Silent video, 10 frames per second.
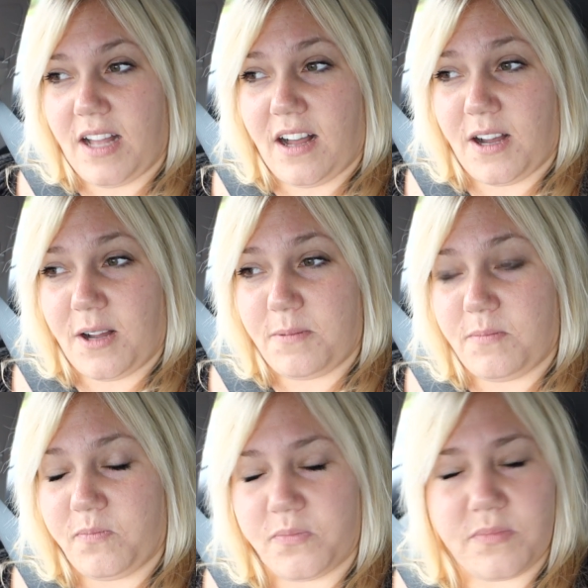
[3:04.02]

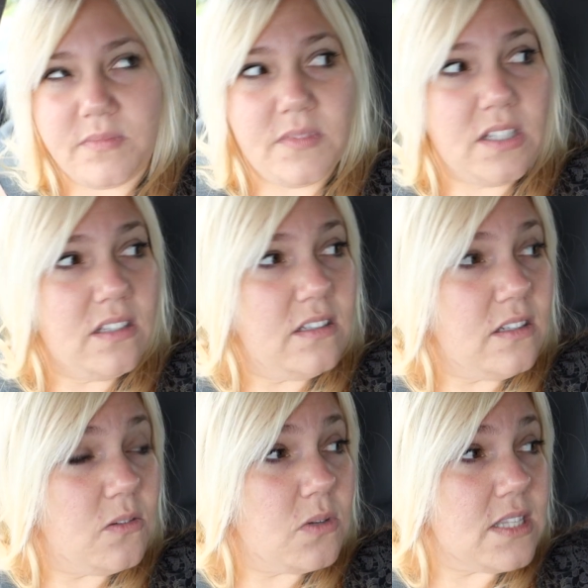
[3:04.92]
um,
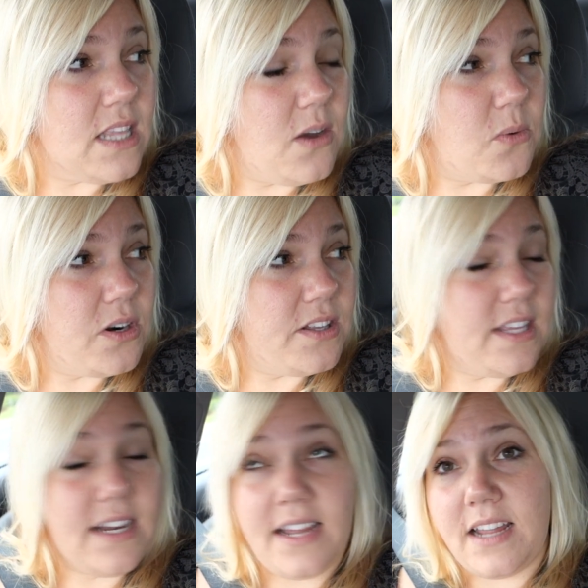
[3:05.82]
what's that word
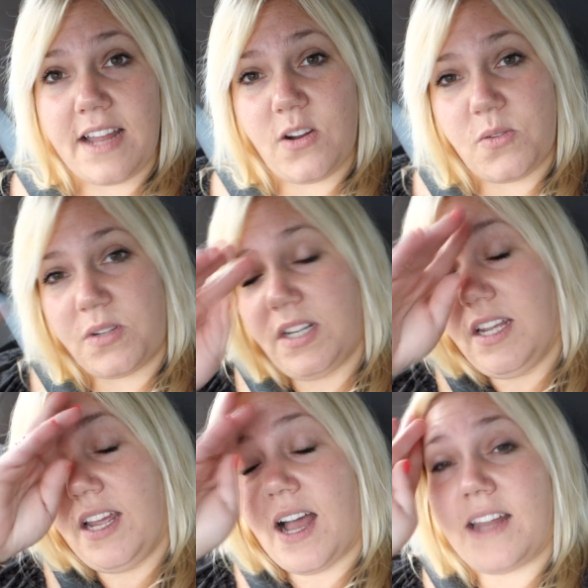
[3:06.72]
that I, I don't,
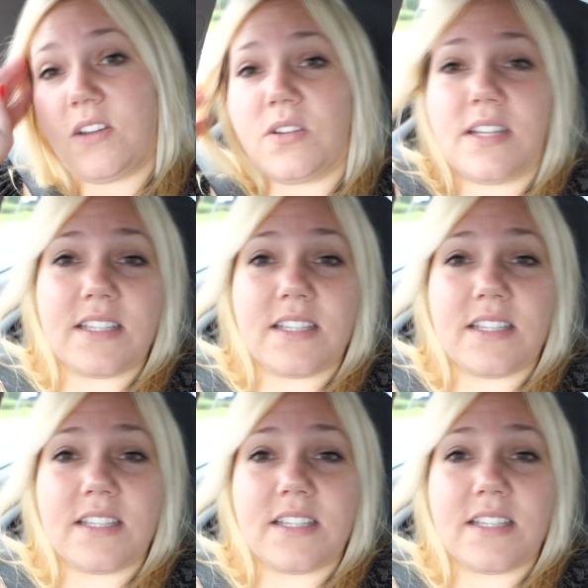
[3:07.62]
I don't